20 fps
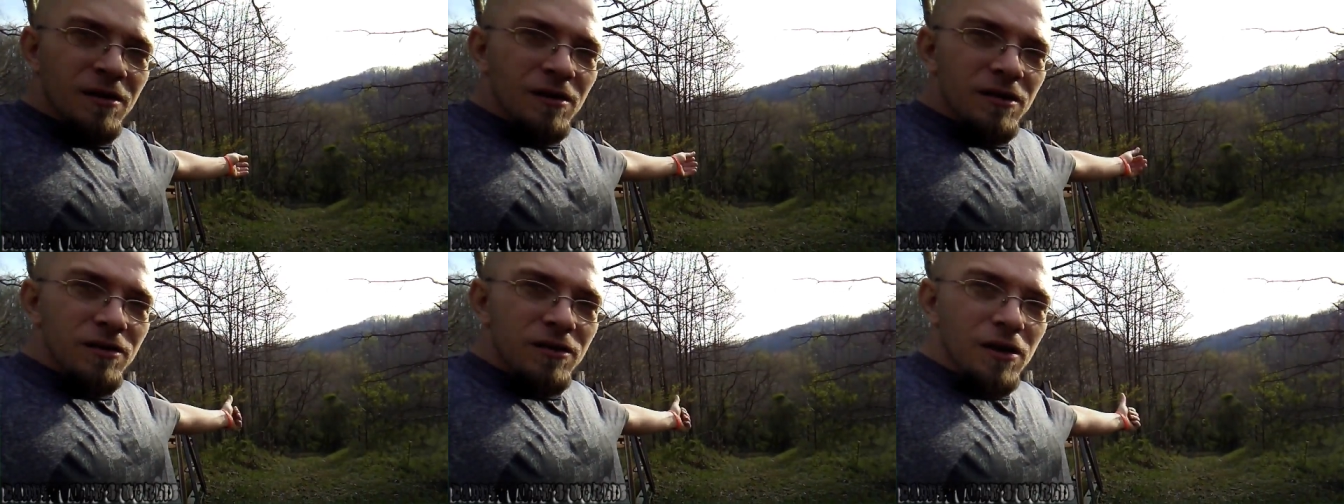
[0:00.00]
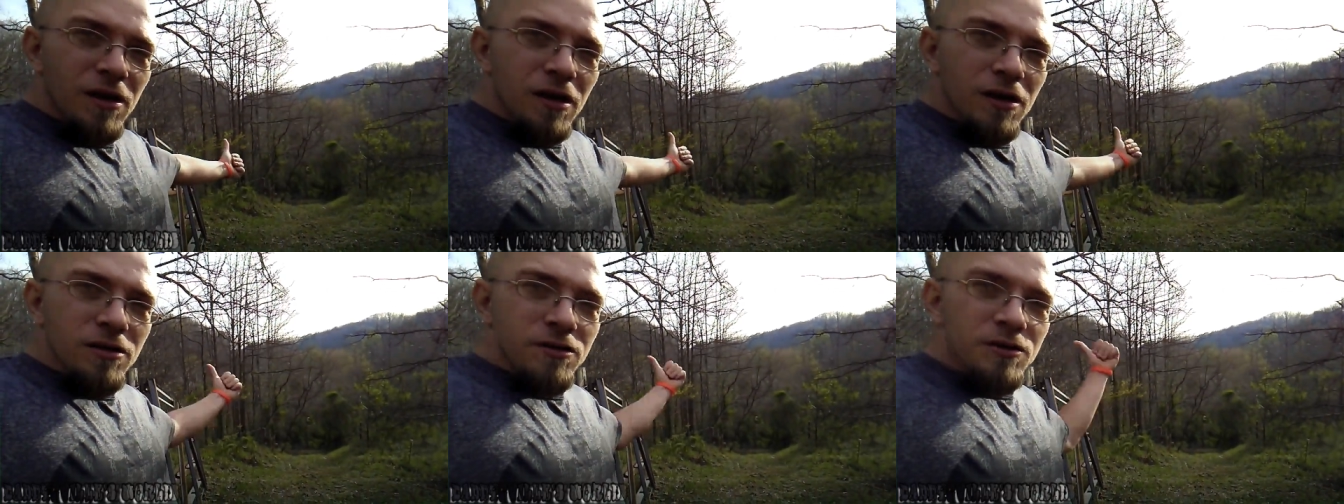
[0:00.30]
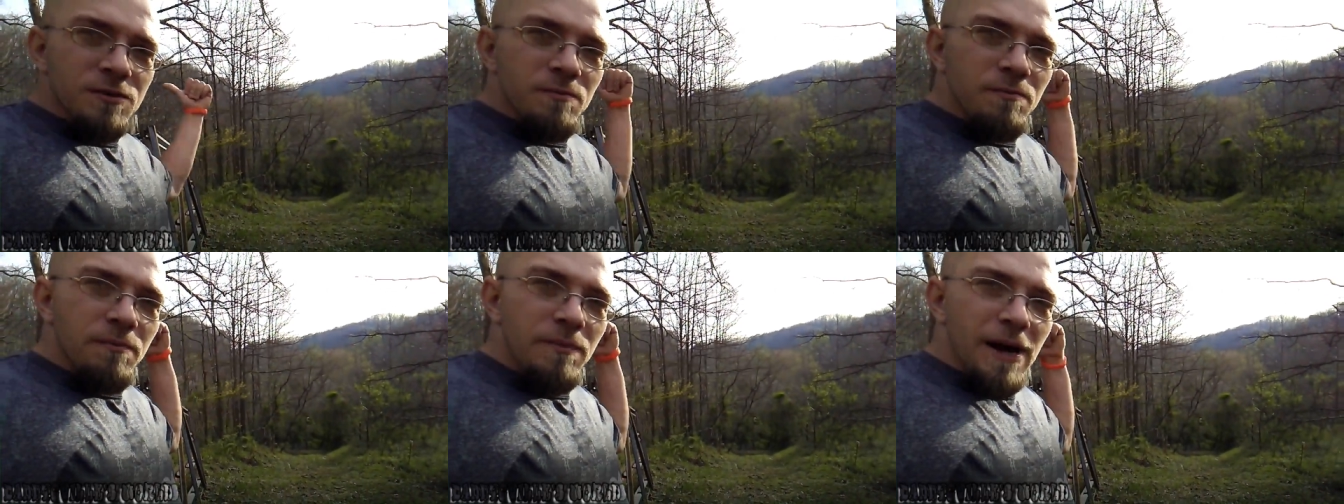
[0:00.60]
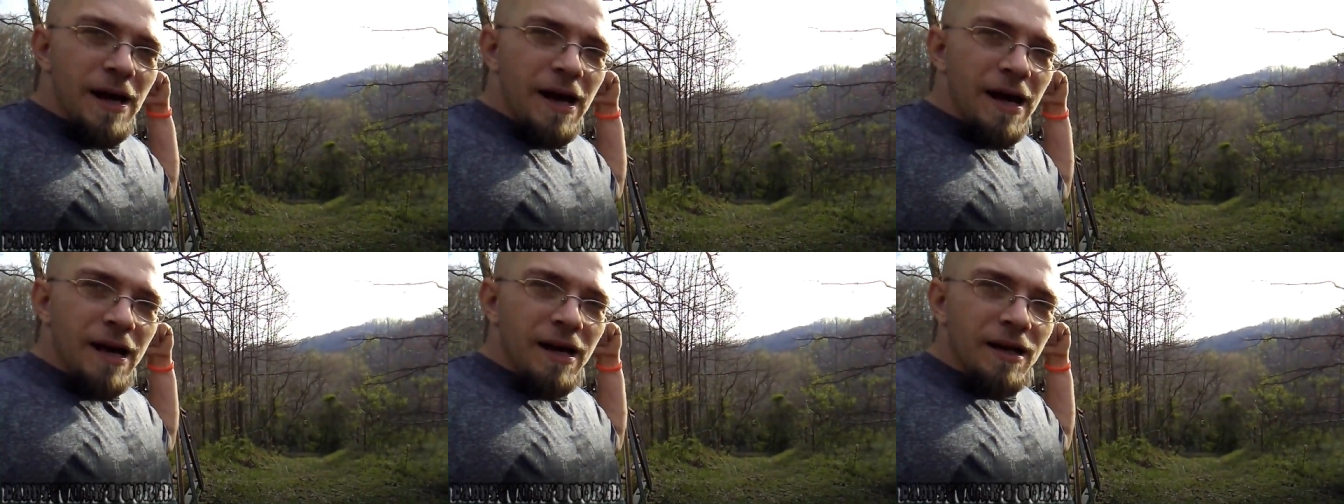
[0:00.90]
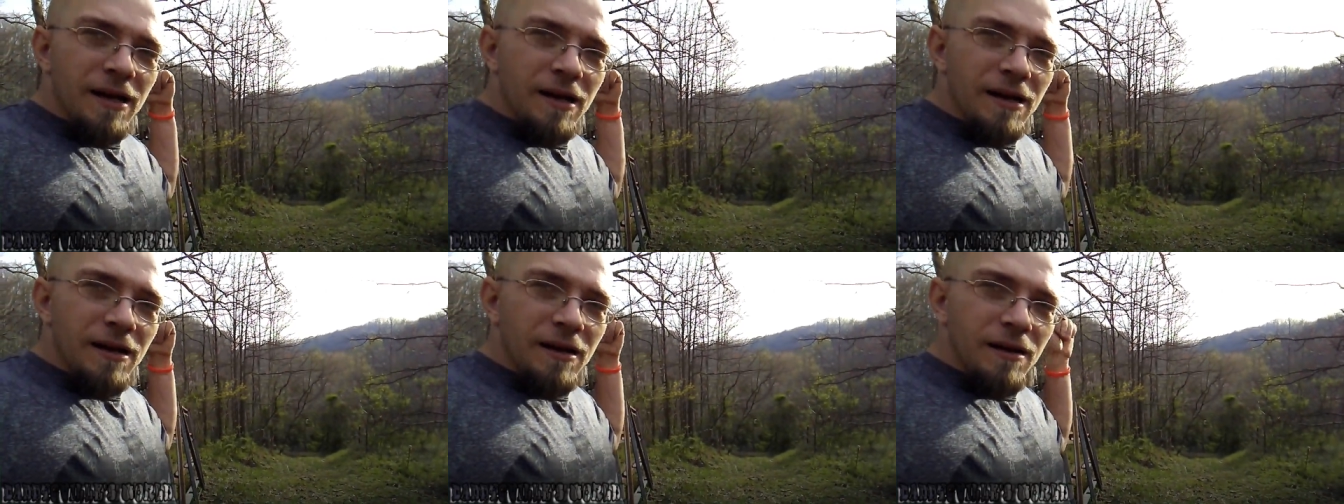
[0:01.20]
turns
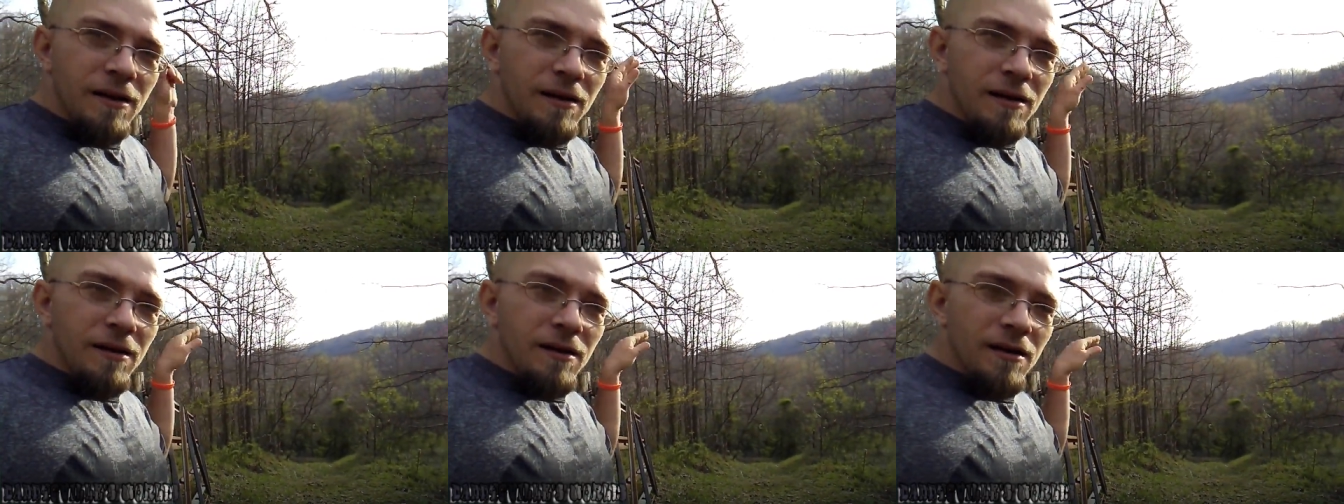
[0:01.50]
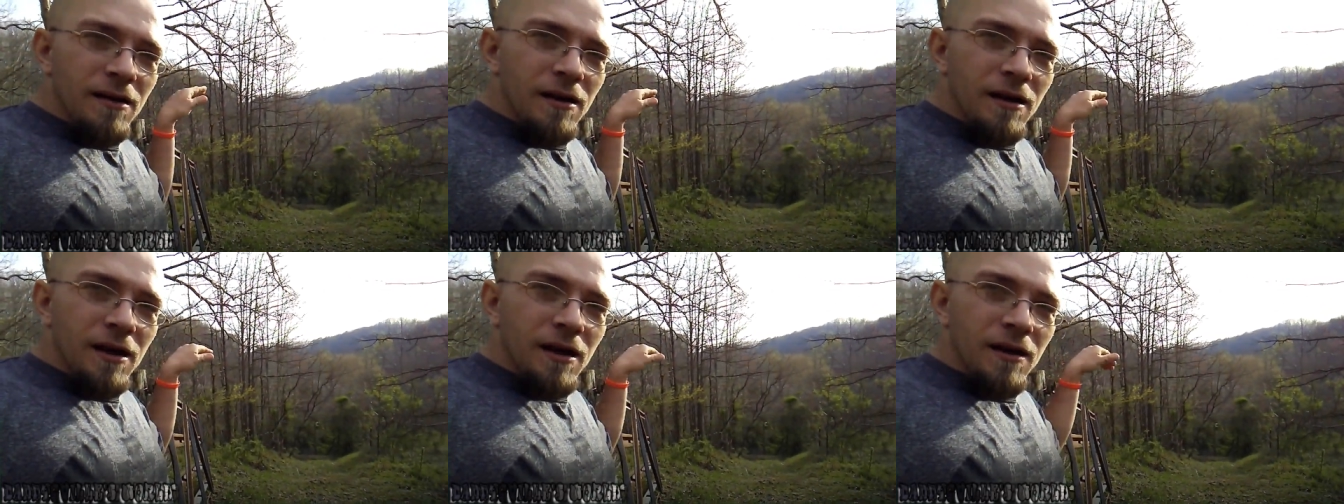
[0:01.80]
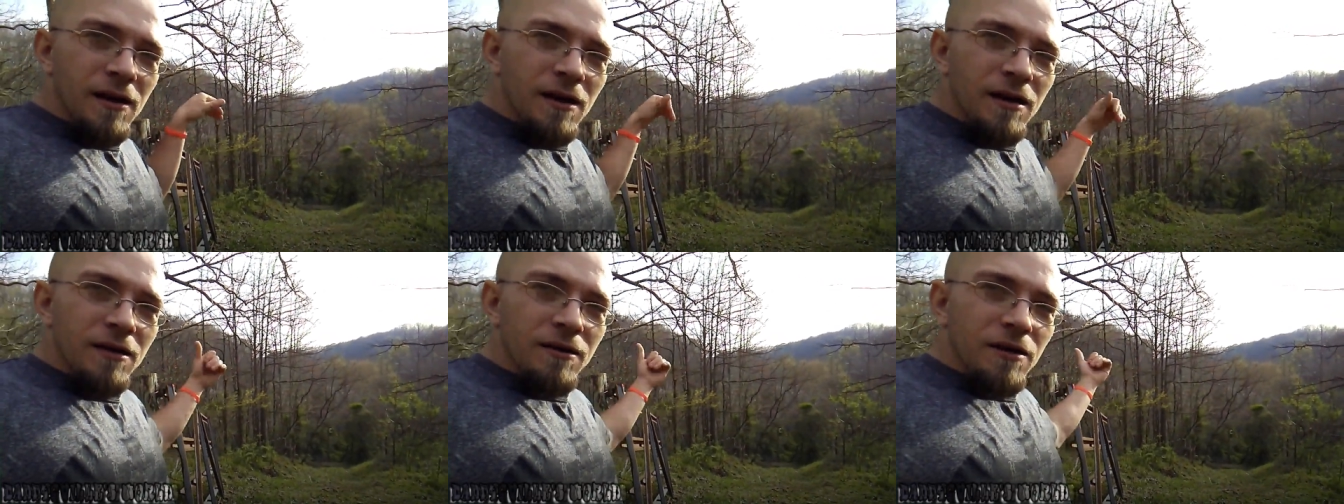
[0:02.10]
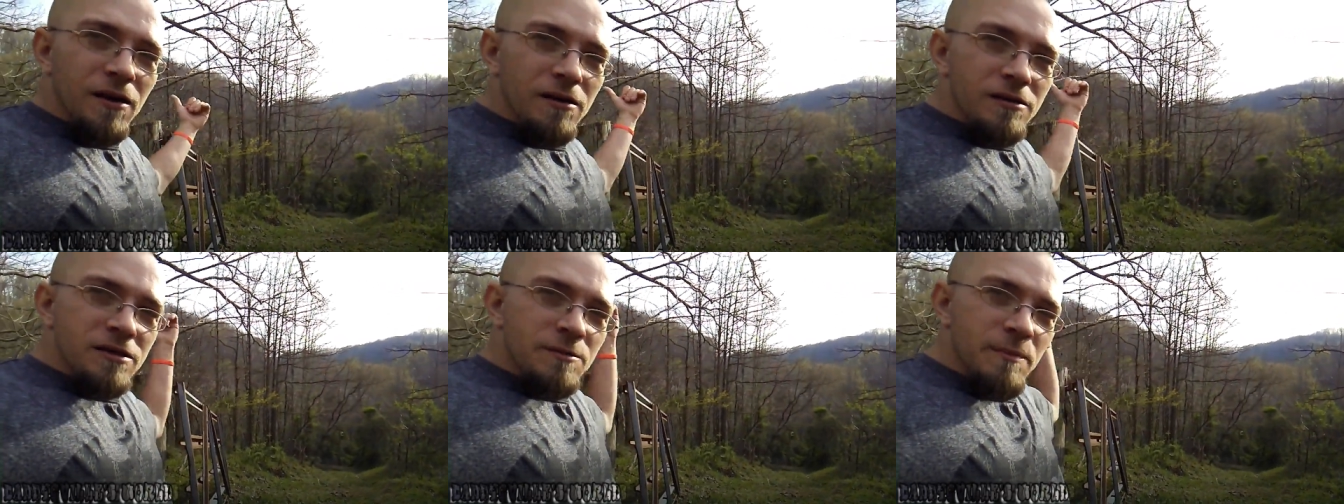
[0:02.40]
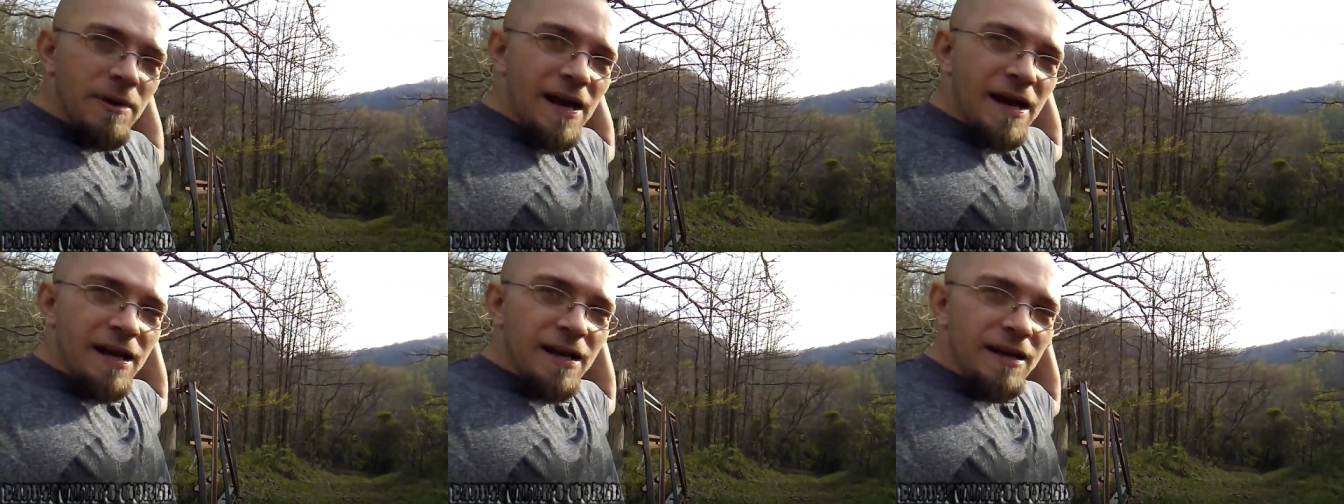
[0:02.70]
back, and then turns
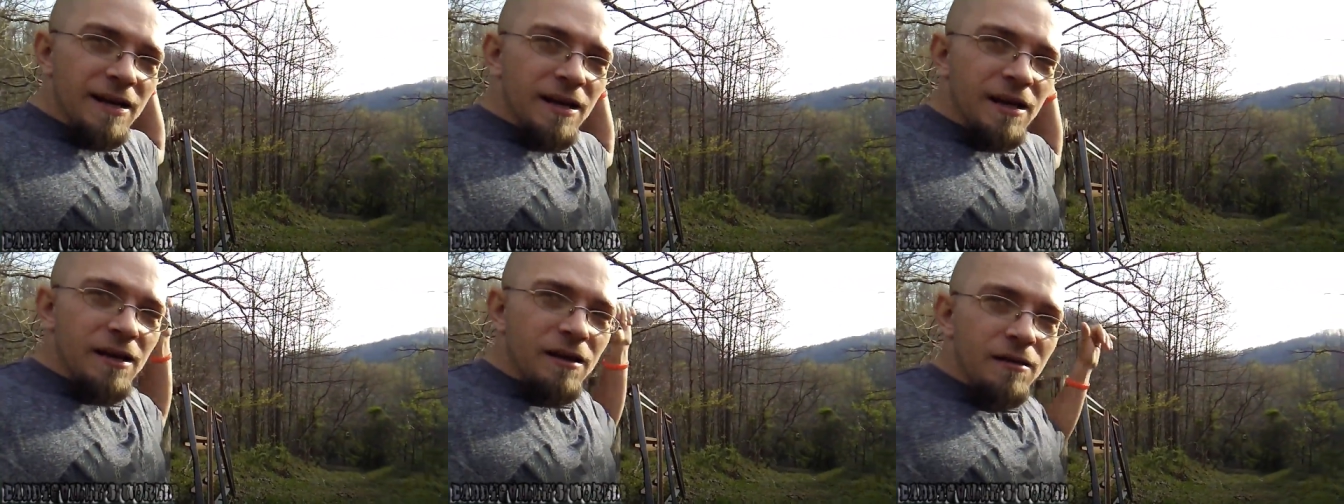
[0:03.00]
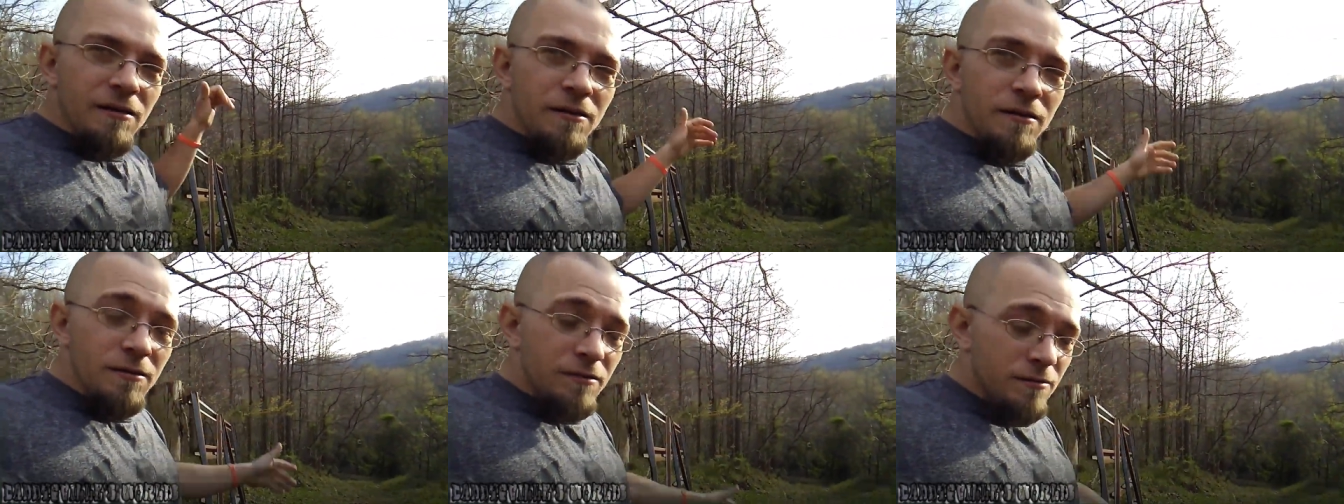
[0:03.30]
back again.